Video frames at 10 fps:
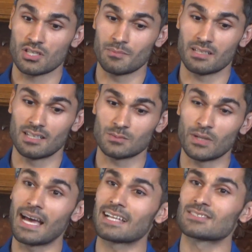because we
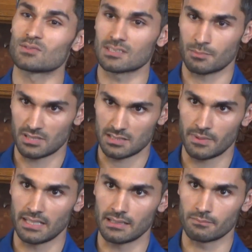had students
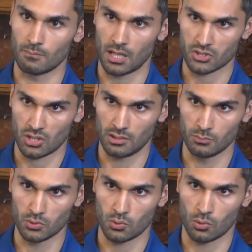participating in mock trial and
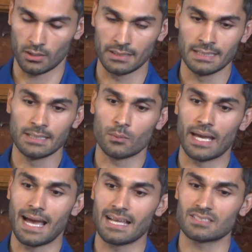moot court. We
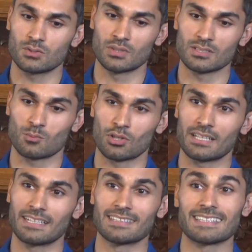had students
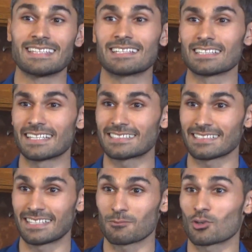working in the Eagle Aid
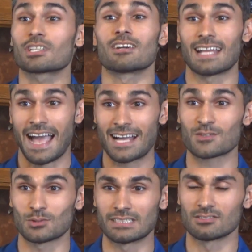Clinic, working on
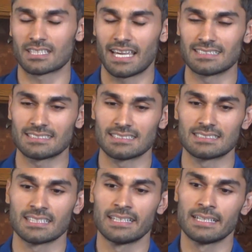actual legal
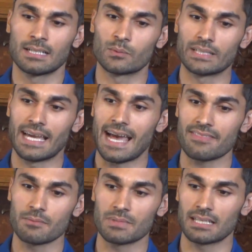cases. We had
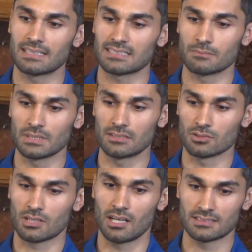them getting some legal
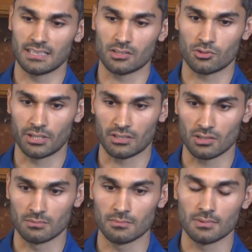content
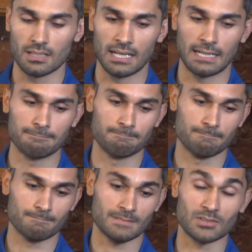curriculum. That
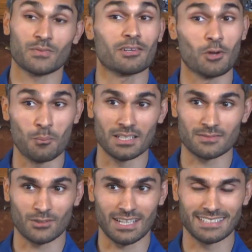was very robust
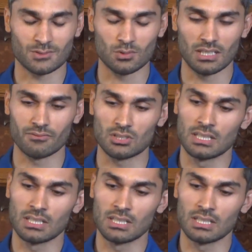for the high school level.